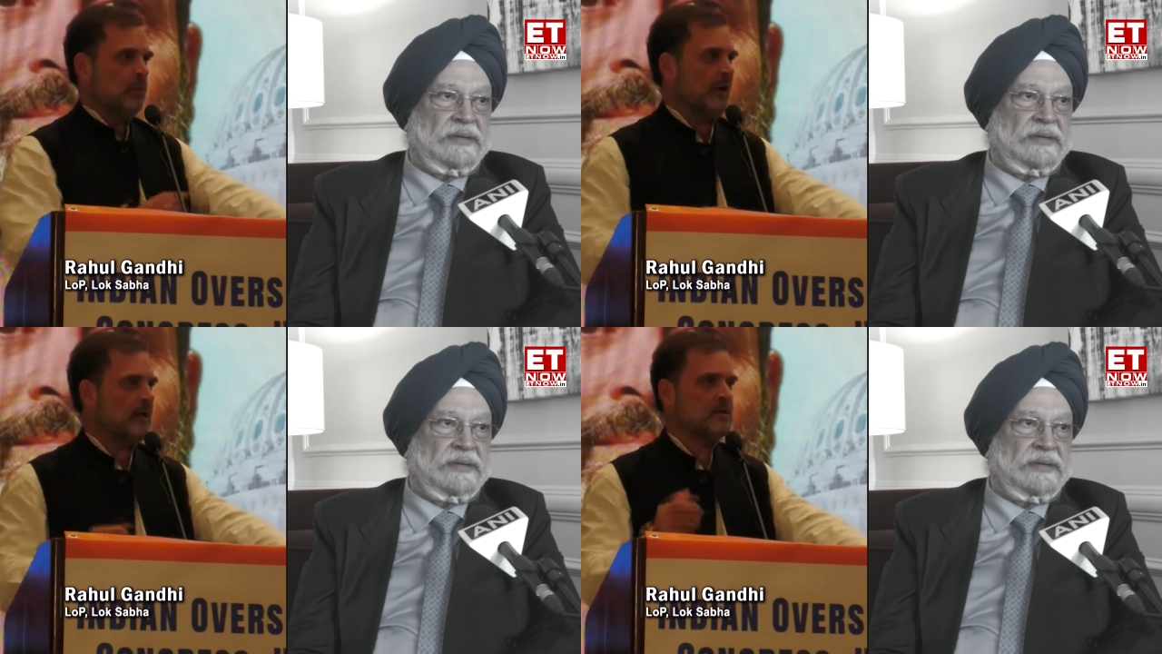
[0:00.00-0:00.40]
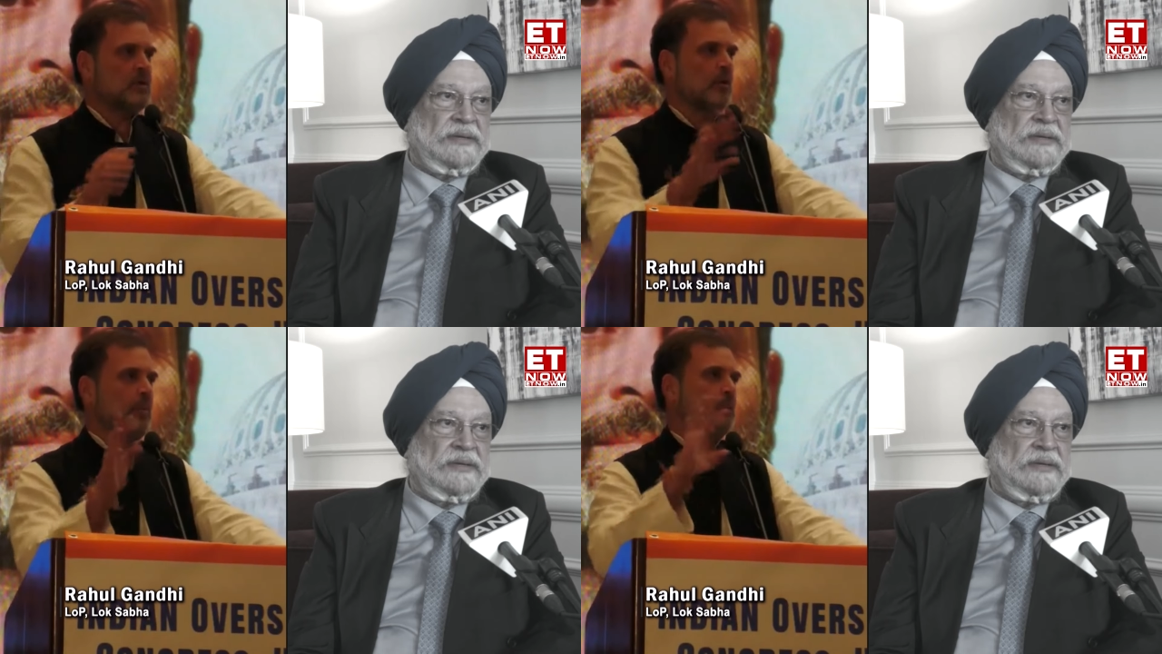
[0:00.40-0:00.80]
Speaker 1: Fight is
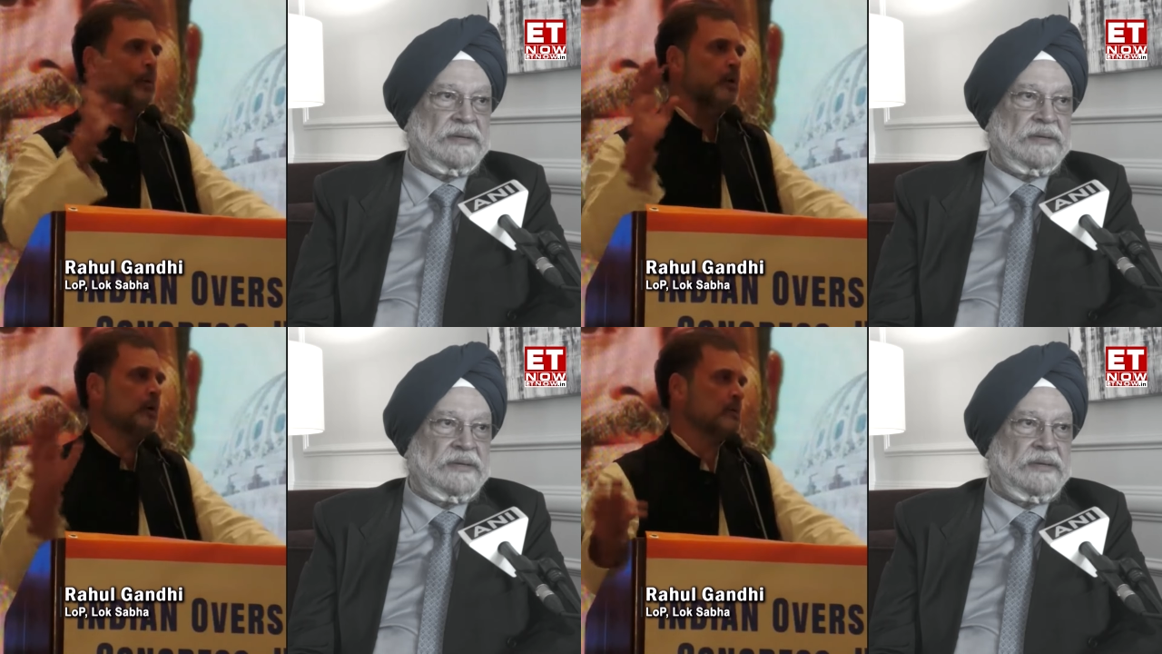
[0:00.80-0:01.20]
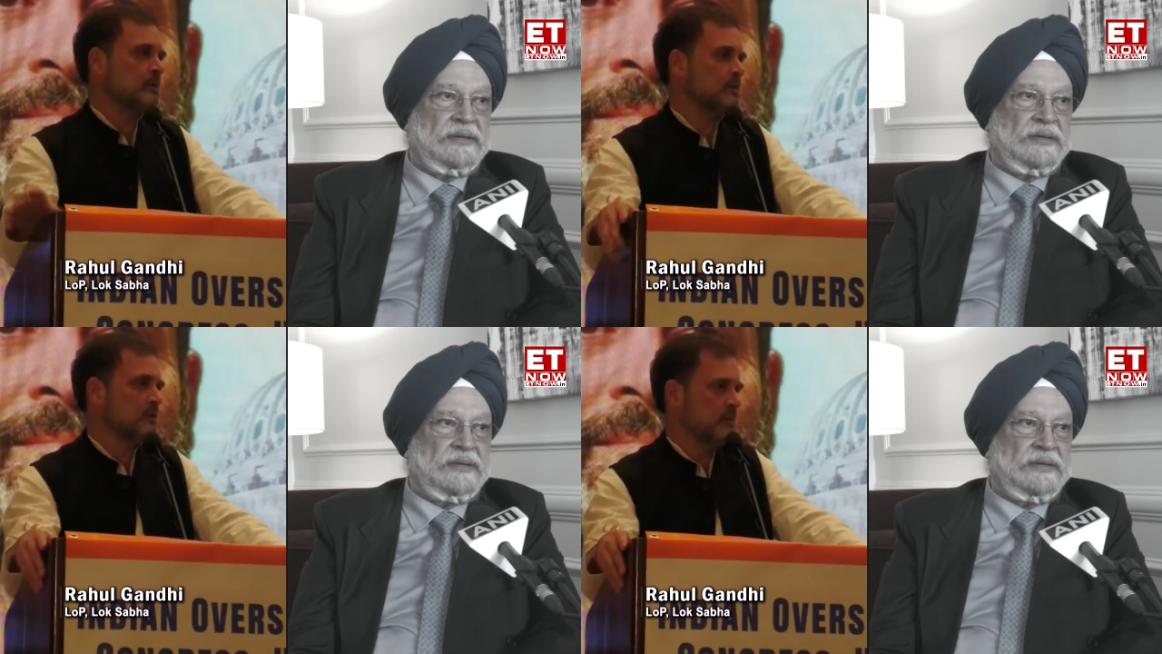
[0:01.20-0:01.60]
not about
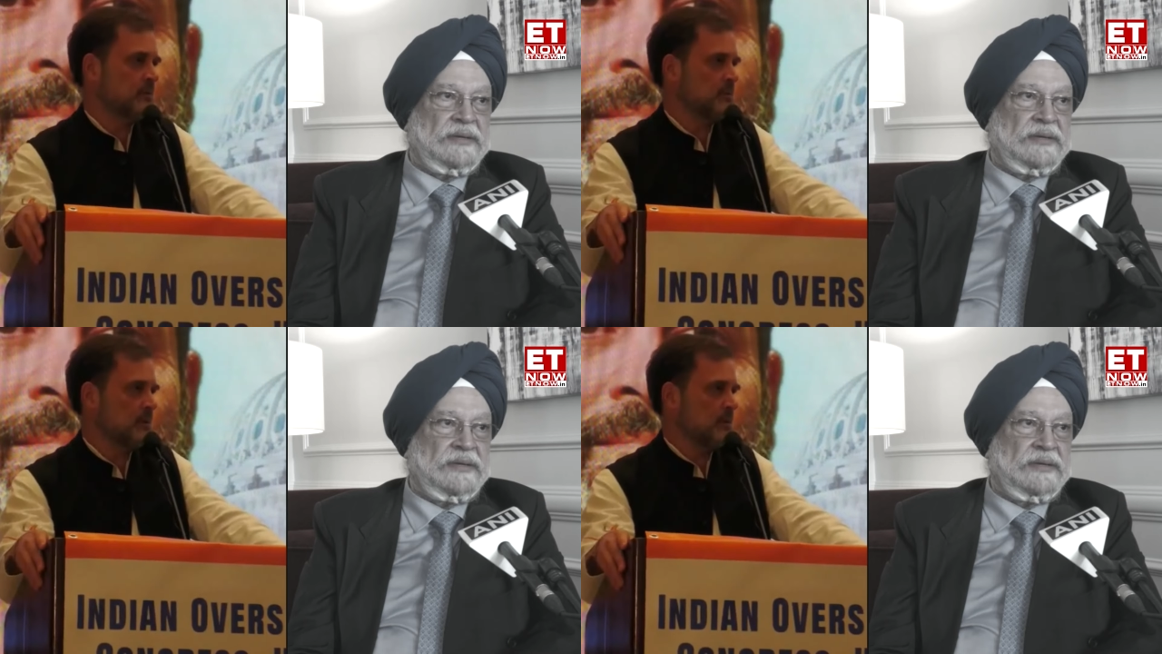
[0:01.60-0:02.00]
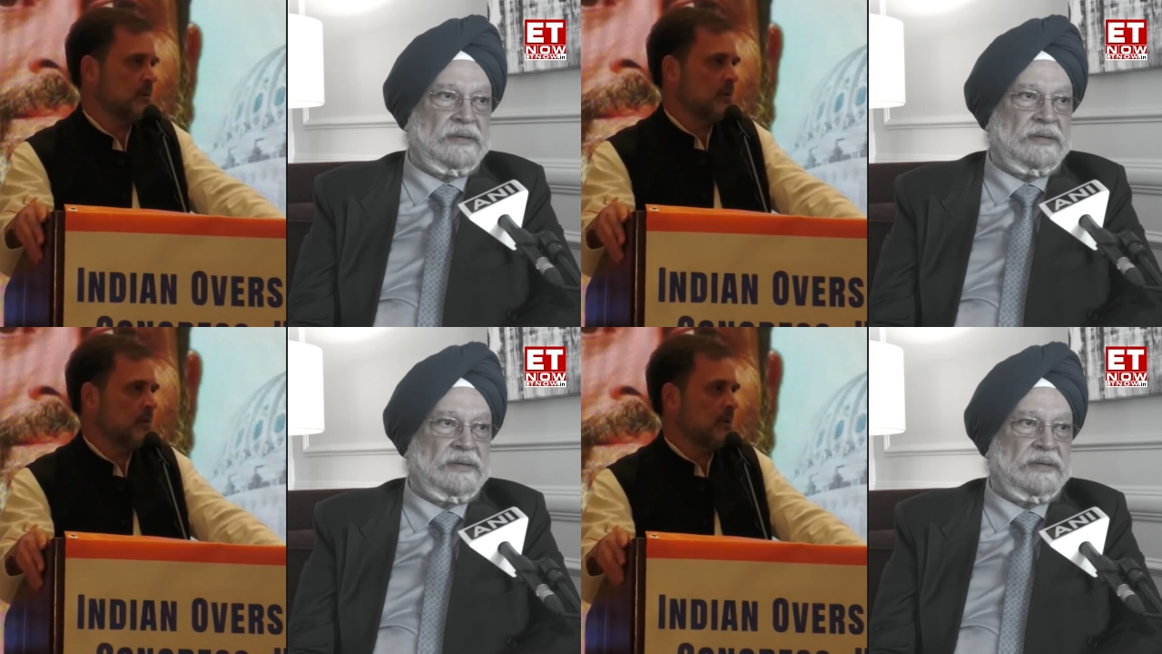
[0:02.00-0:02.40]
politics.
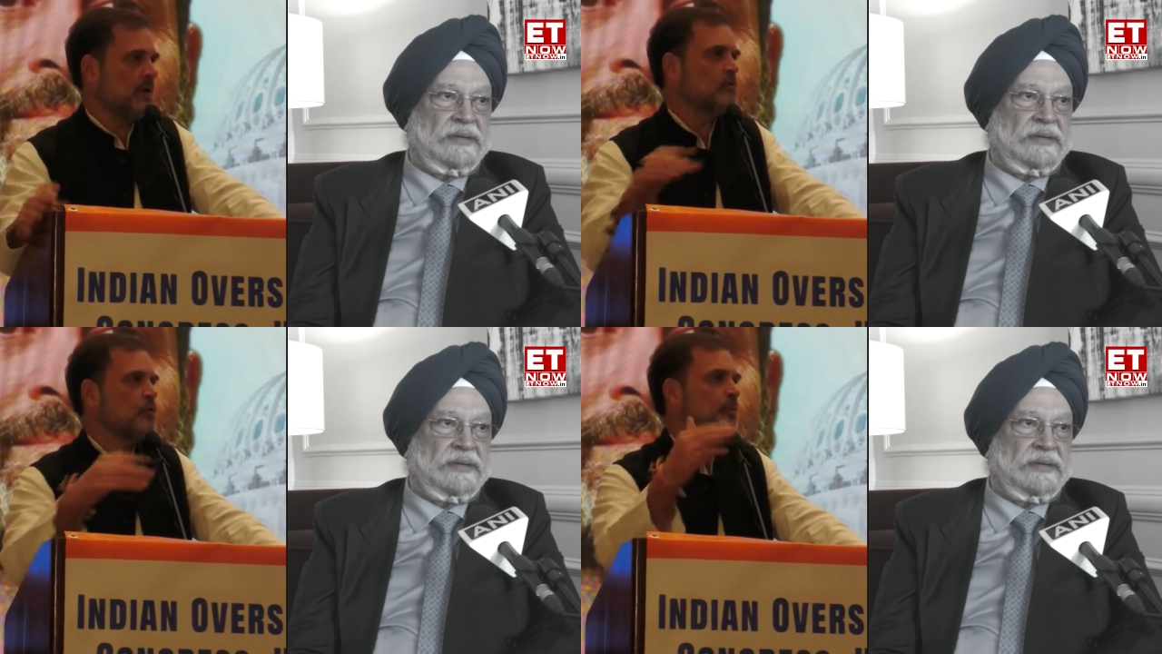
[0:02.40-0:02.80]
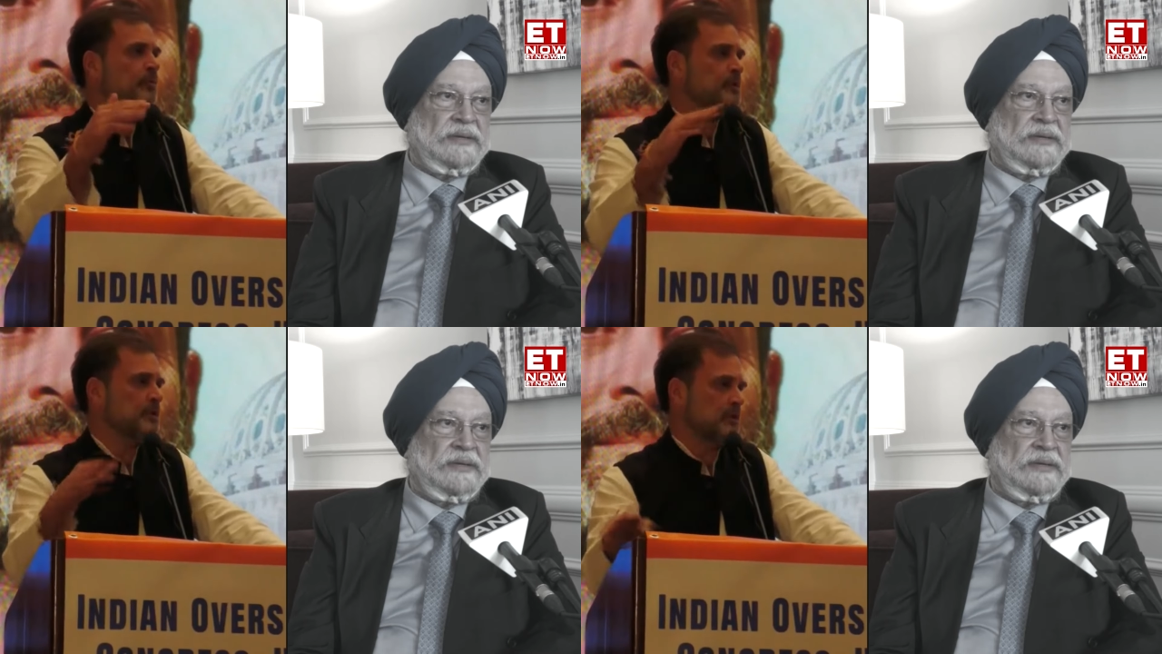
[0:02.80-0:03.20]
That is
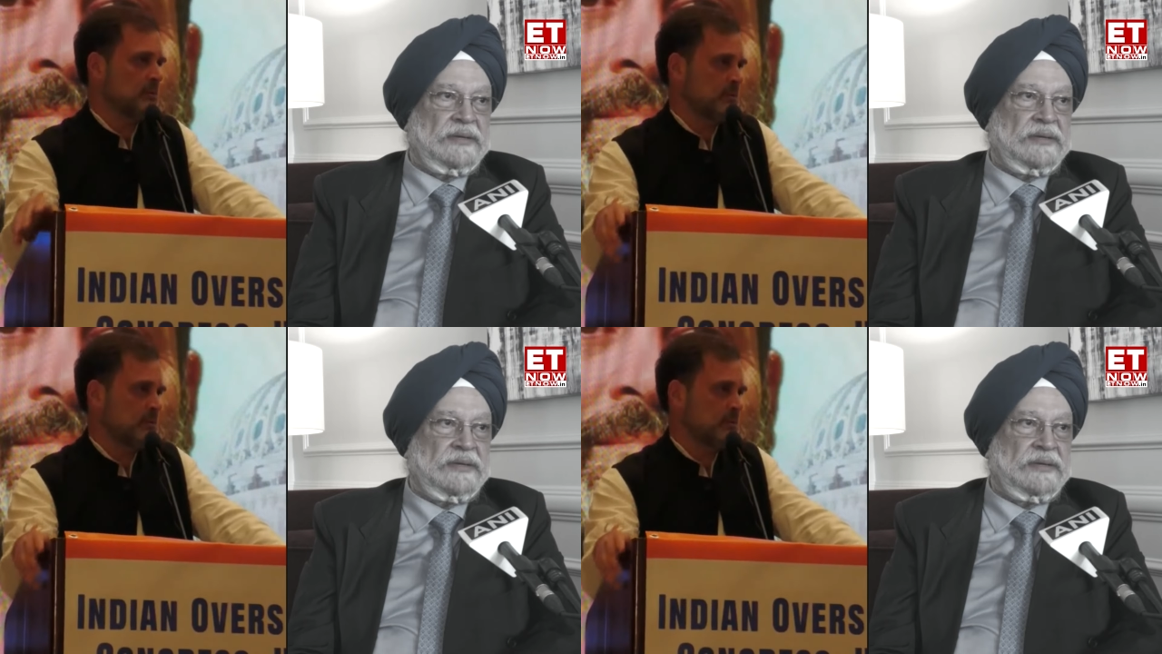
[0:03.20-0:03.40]
superficial.